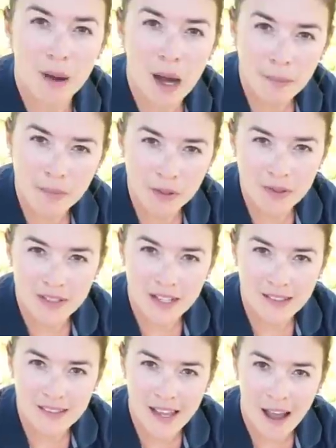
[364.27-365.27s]
pop those
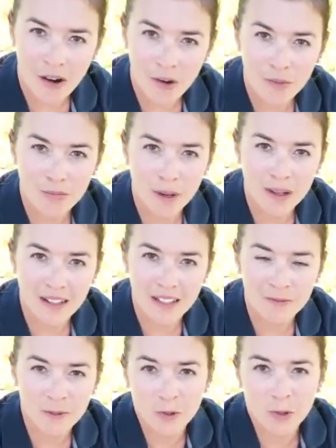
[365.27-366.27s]
dents out, but
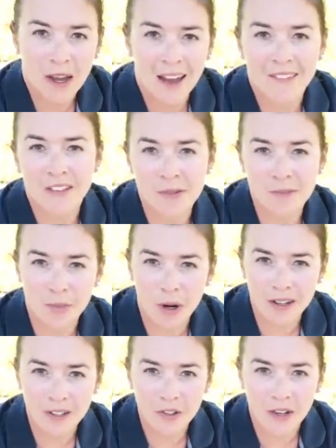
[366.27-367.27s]
if you haven't
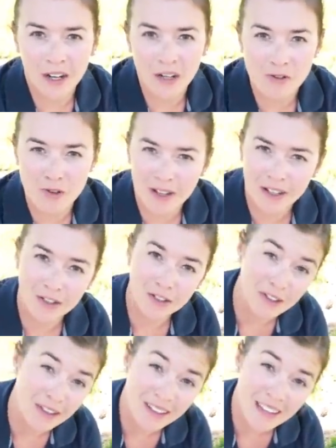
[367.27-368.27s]
brought your hair dryer
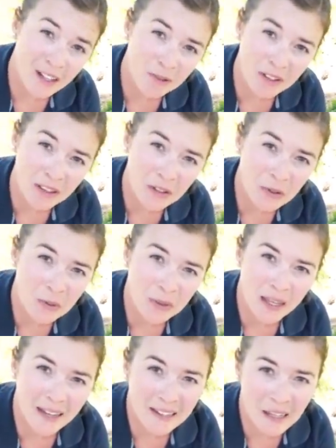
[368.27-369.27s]
to the lake with you,
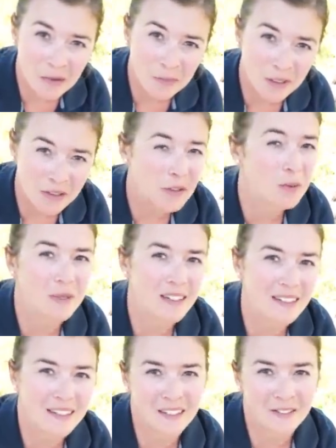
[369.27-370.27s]
that can be a little bit
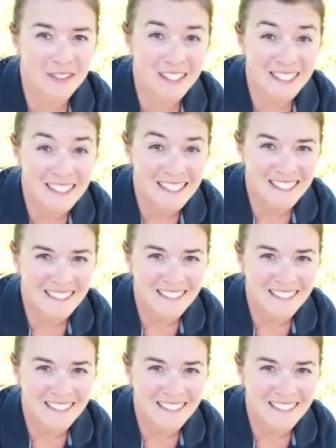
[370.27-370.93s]
inconvenient.